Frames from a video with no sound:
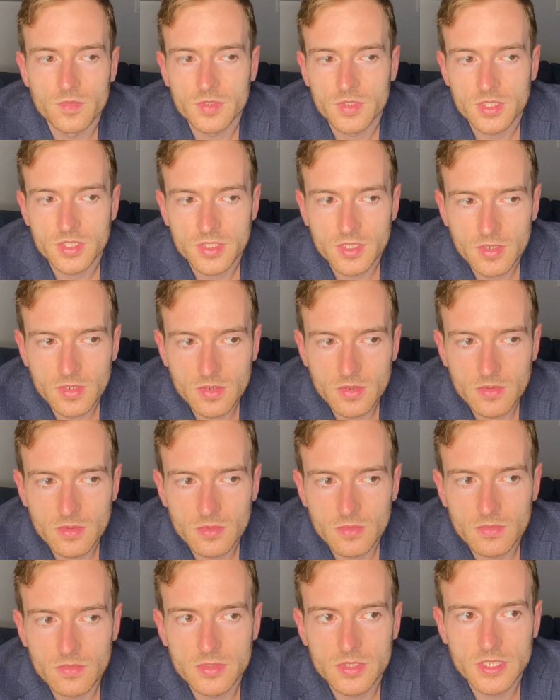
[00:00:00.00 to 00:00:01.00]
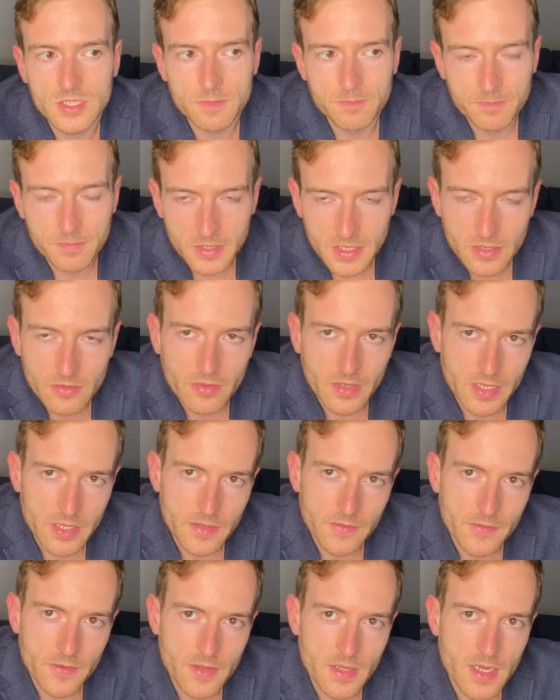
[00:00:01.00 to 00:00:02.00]
So just be ready
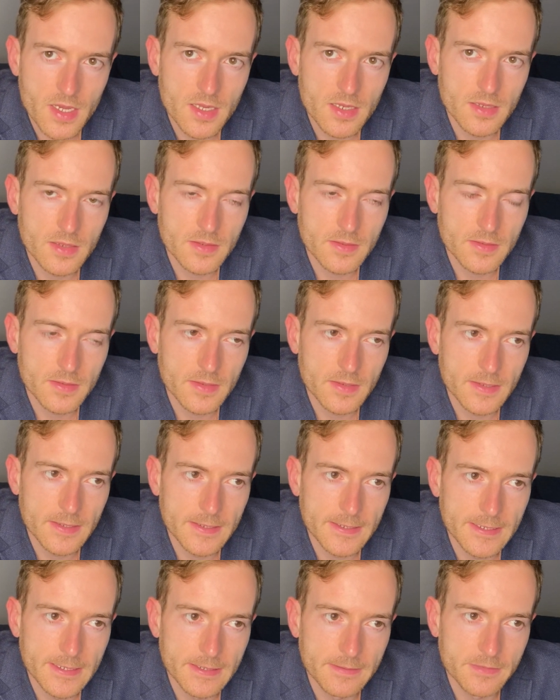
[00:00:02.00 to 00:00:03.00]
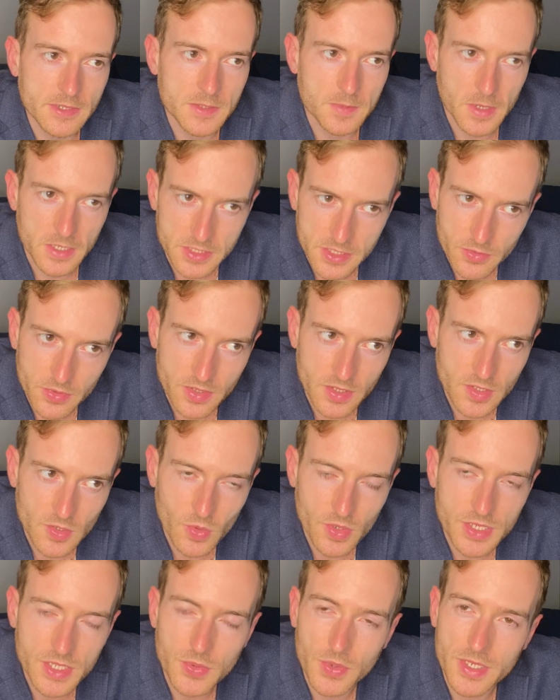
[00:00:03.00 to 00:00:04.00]
for that, um, especially with the
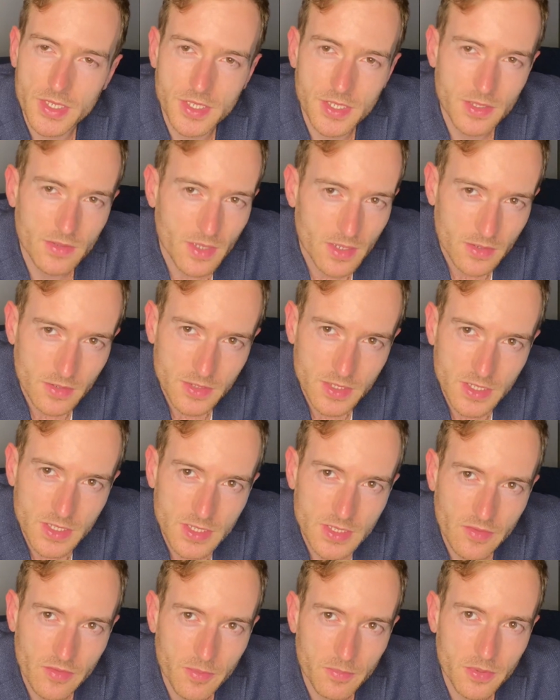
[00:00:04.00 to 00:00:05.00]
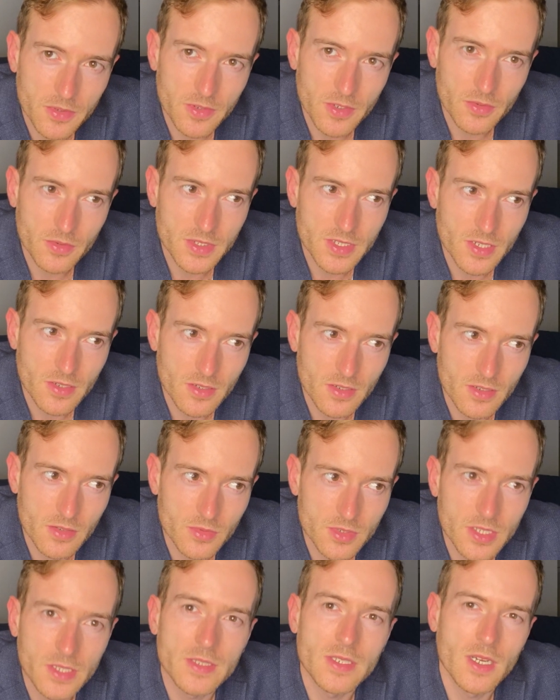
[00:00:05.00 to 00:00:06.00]
2022 energies of the Pluto return,
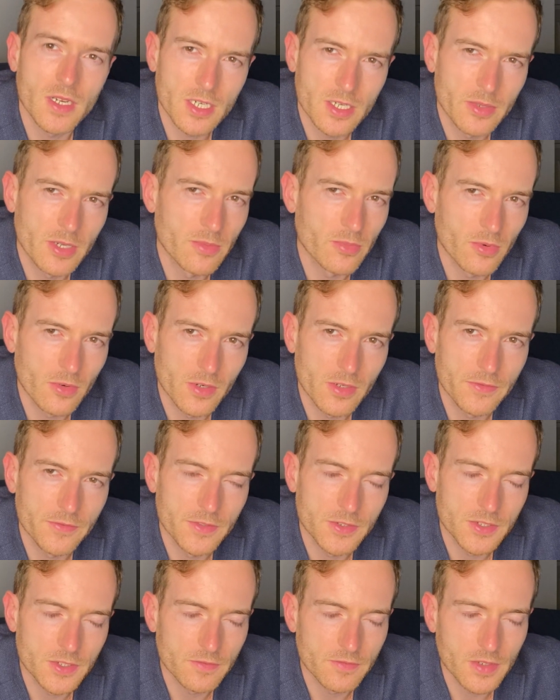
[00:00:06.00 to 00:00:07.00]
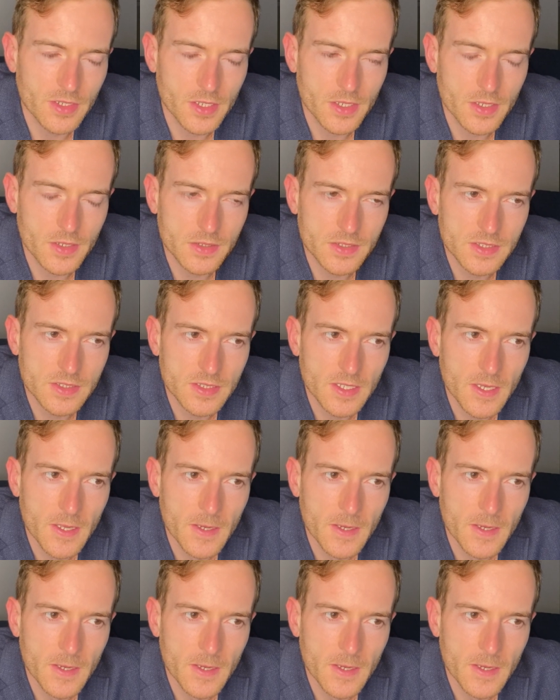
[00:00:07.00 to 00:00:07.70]
which I'll talk about more in future videos